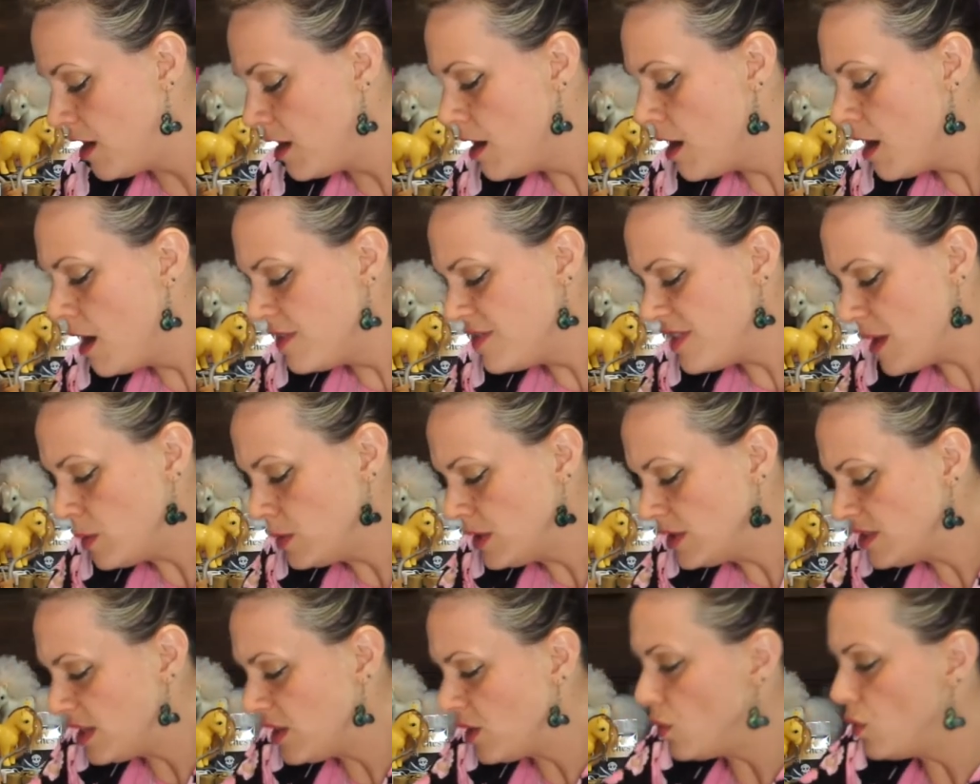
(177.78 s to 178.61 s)
that
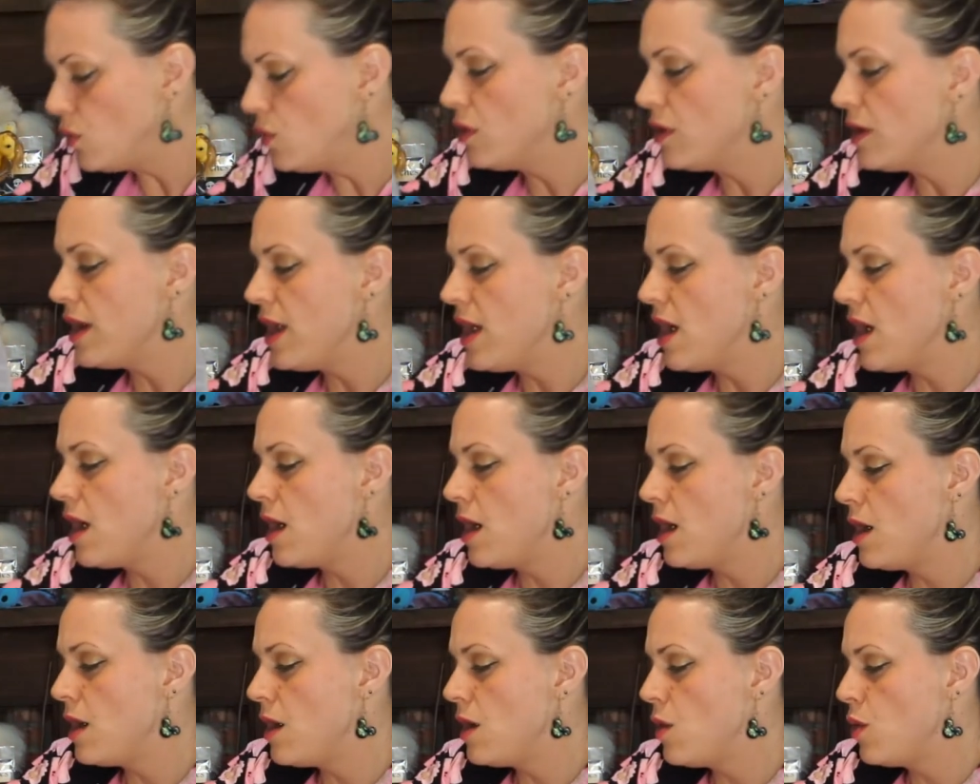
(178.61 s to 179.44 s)
looks like
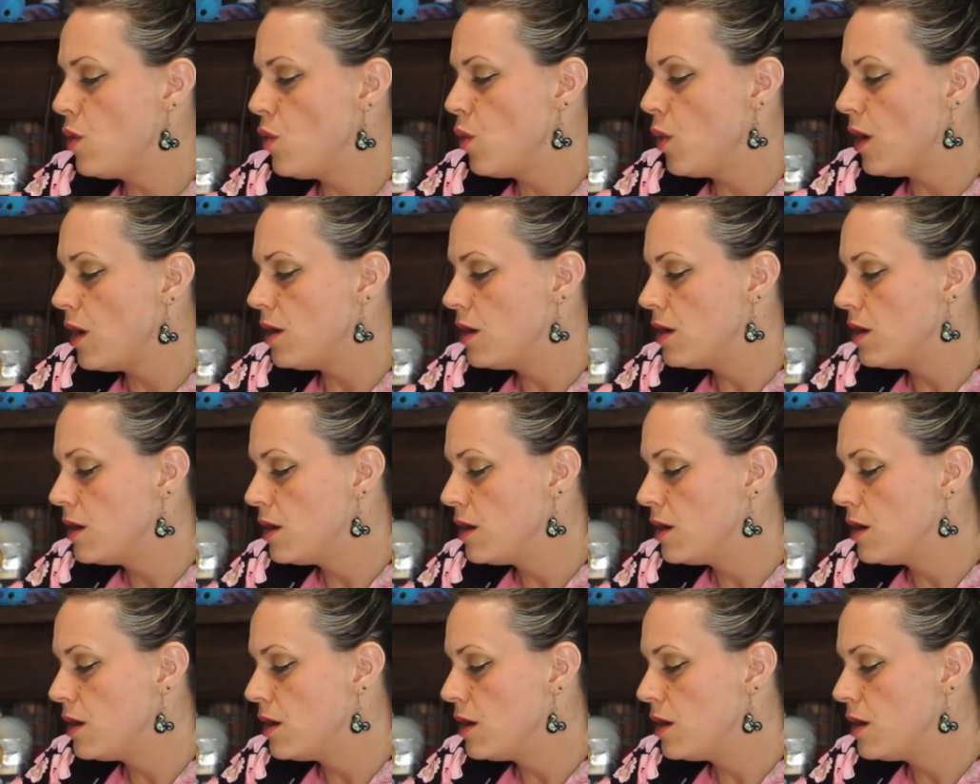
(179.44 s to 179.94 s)
Oreo!